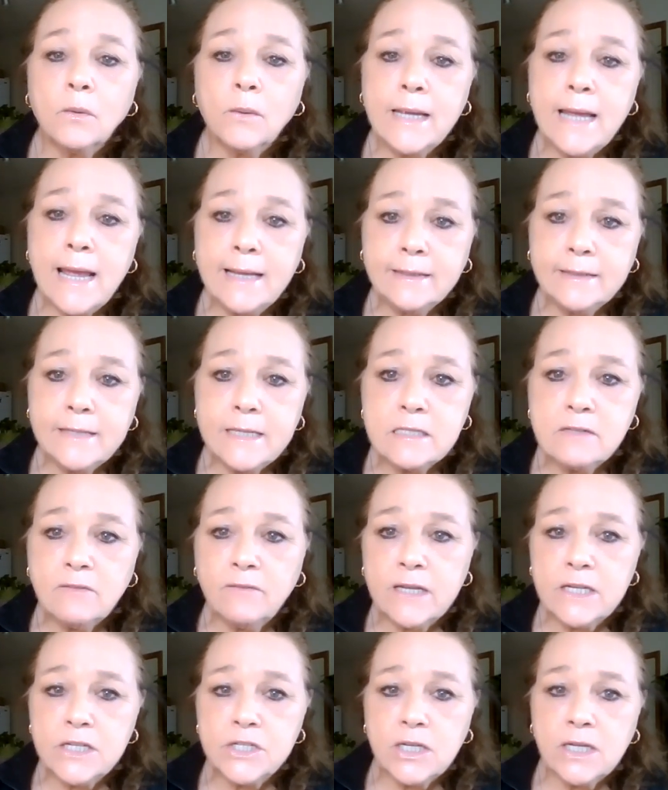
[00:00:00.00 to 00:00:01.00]
Create
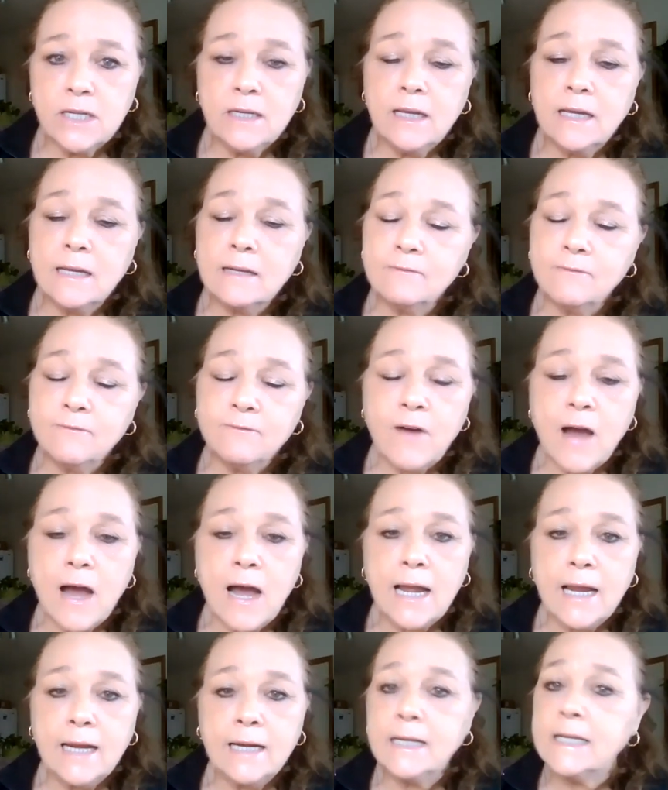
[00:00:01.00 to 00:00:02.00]
this vision in
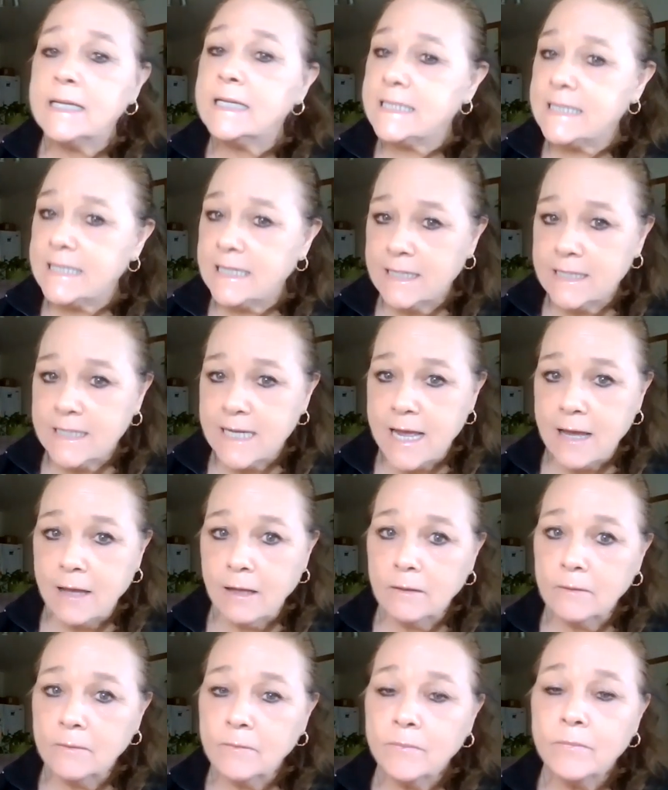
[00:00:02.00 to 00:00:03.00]
fine
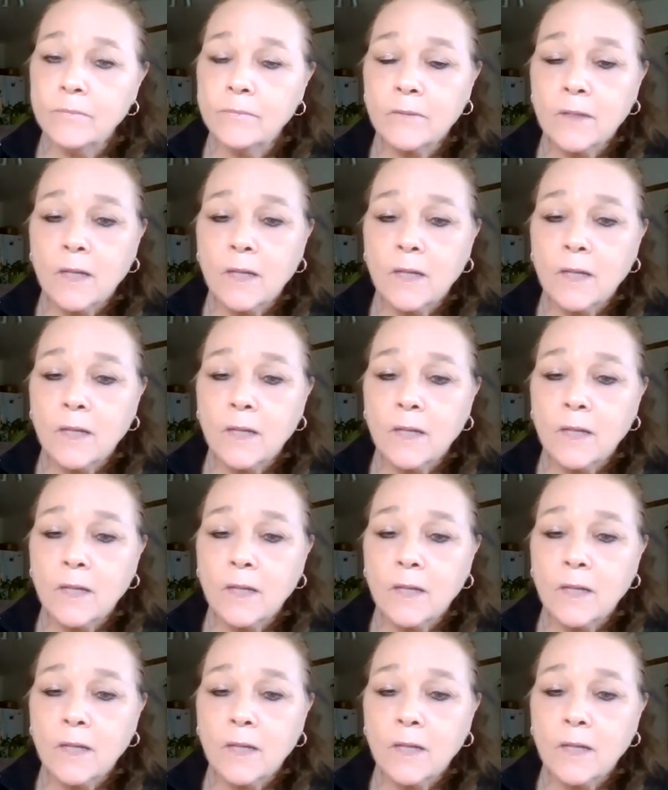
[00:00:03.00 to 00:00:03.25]
detail.